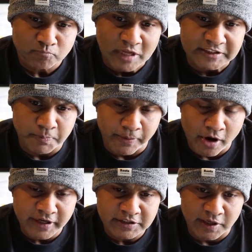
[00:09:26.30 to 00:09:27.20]
as a
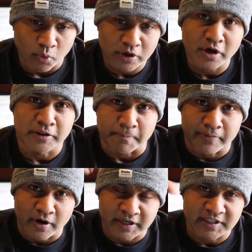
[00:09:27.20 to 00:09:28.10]
product, I work on the
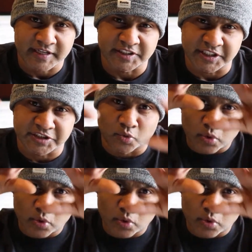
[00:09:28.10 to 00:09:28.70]
productization,